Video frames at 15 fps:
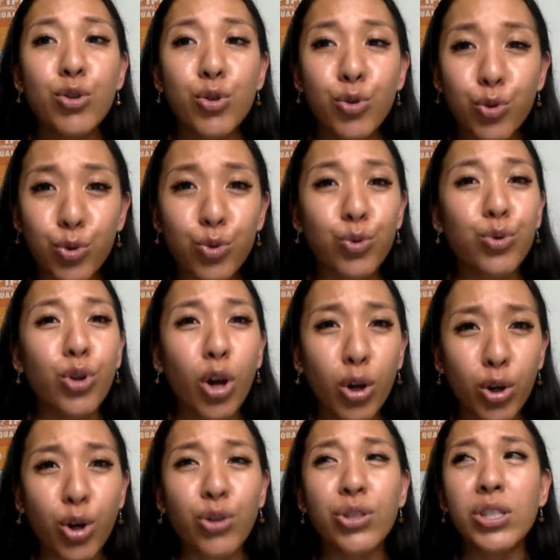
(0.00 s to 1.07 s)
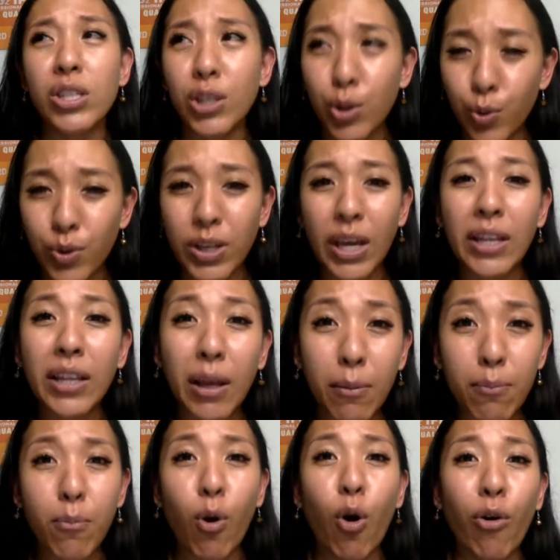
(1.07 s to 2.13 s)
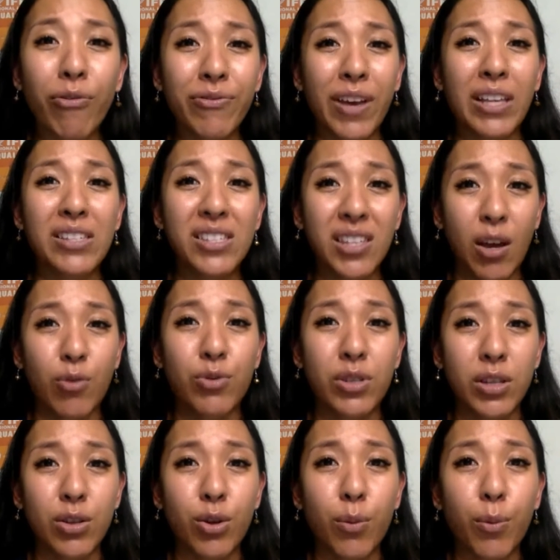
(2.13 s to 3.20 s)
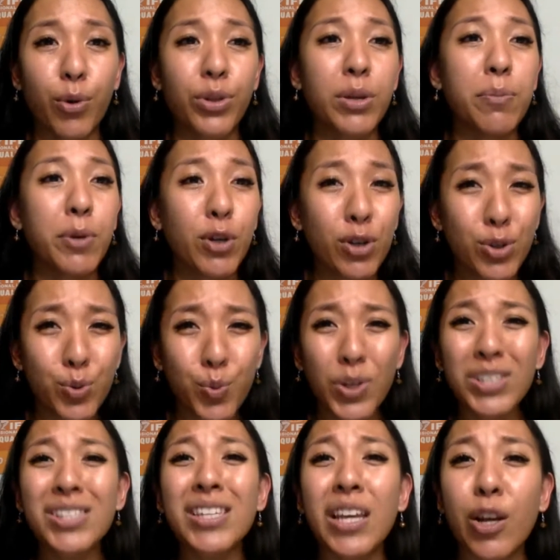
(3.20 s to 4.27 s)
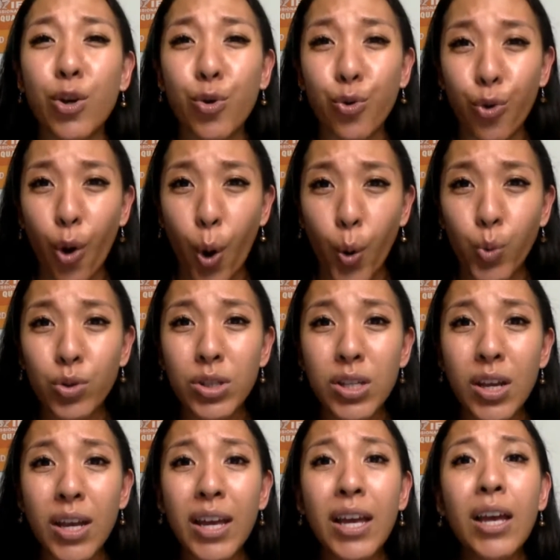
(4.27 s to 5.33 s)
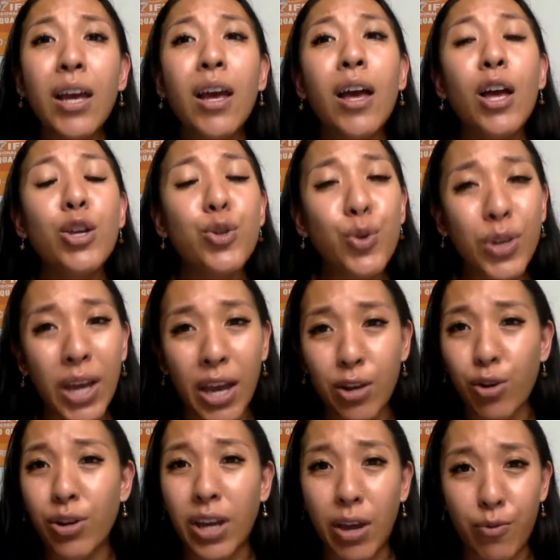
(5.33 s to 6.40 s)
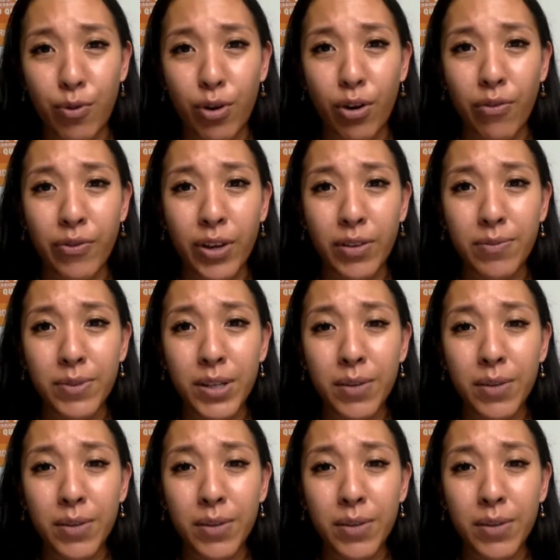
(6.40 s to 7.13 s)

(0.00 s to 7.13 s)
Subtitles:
You do not continue gaining more fat cells in your body, because once it grows, you cannot get rid of it.